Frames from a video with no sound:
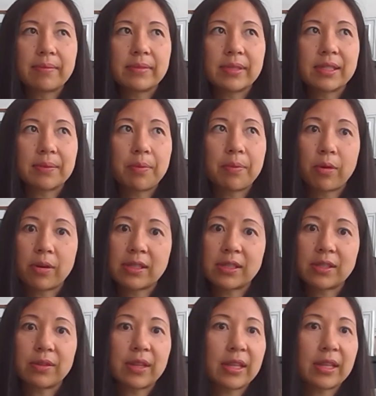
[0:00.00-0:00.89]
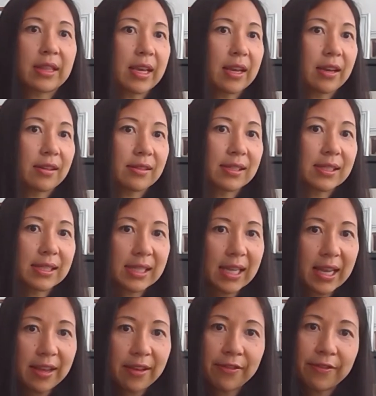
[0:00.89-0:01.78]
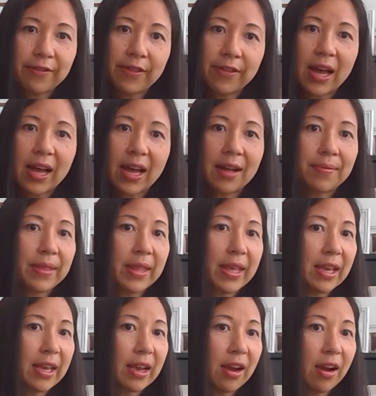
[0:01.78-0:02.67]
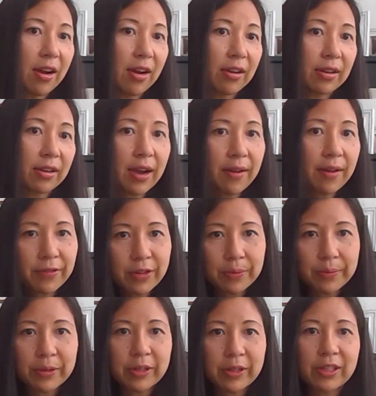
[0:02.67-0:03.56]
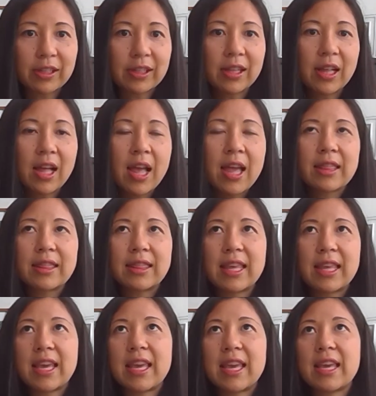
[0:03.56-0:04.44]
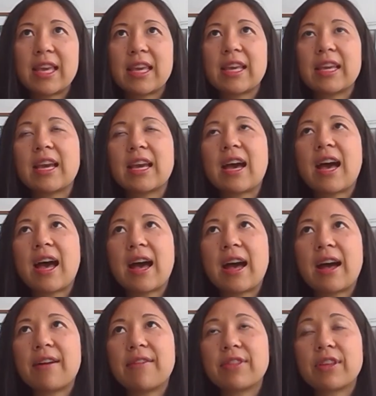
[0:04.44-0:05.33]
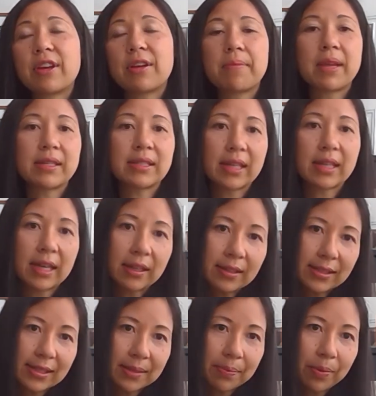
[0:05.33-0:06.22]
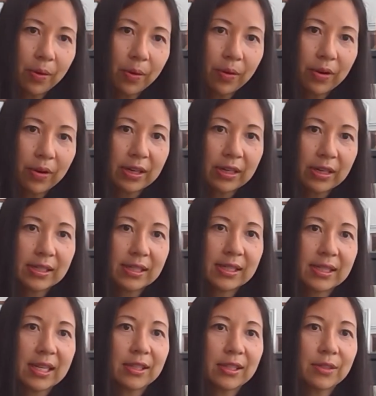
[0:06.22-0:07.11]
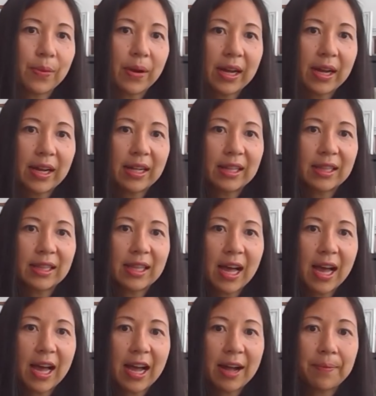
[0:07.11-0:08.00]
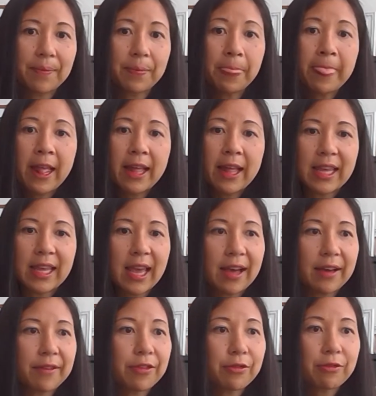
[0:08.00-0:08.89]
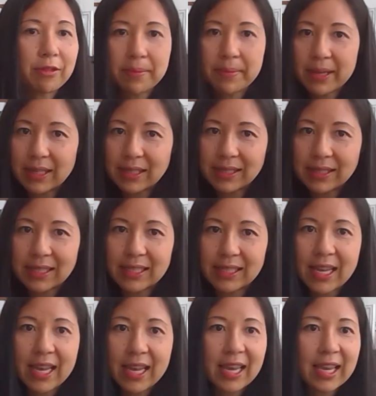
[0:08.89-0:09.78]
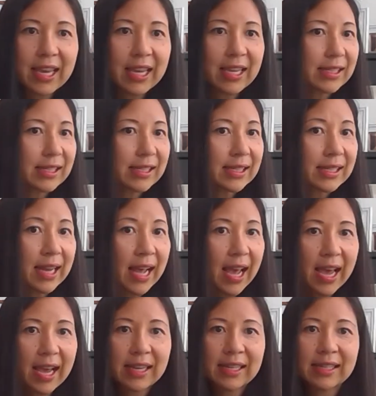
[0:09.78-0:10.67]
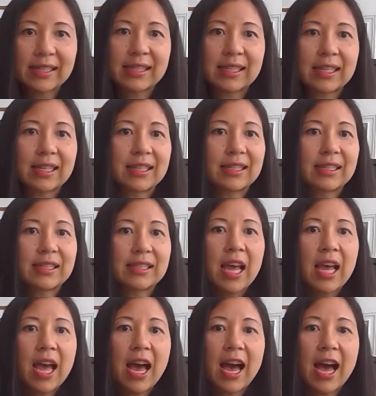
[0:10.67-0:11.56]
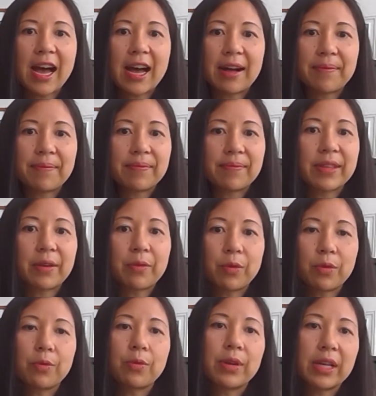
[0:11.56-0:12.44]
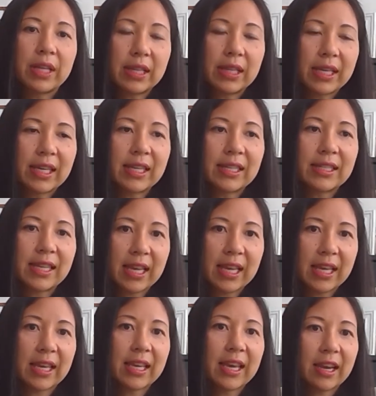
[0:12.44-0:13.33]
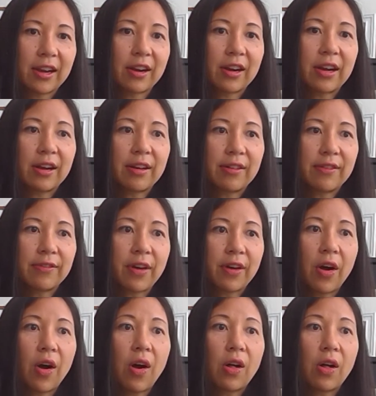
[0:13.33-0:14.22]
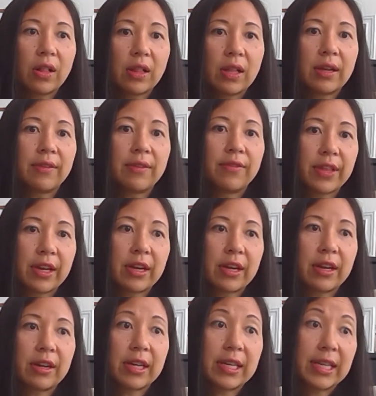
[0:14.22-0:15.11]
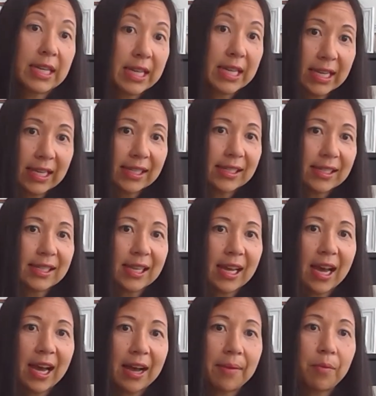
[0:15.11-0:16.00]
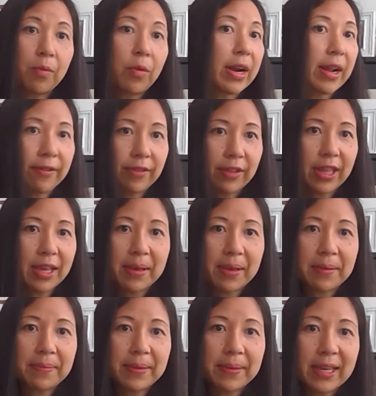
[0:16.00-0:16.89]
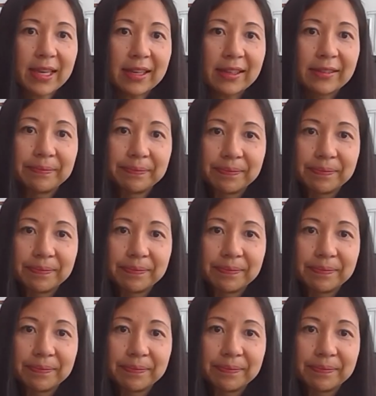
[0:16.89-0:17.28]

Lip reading: supports so that they are safe, they are comfortable, they have their mental health supports as well. They have 3 meals a day and snacks, and that we're really taking care of all of their needs, whatever they may be.